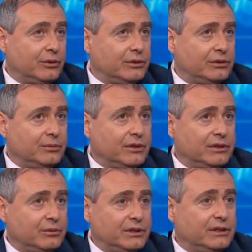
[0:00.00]
or
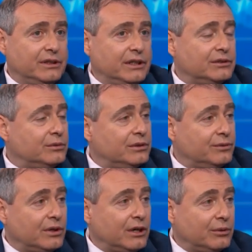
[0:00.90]
tomorrow, within the next
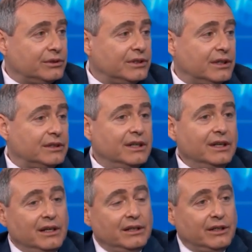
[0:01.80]
24 hours, that
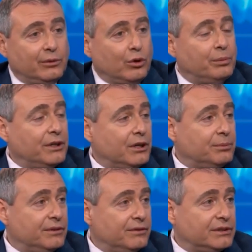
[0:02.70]
they were opening
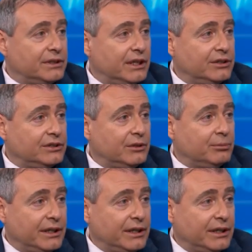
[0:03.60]
up an investigation on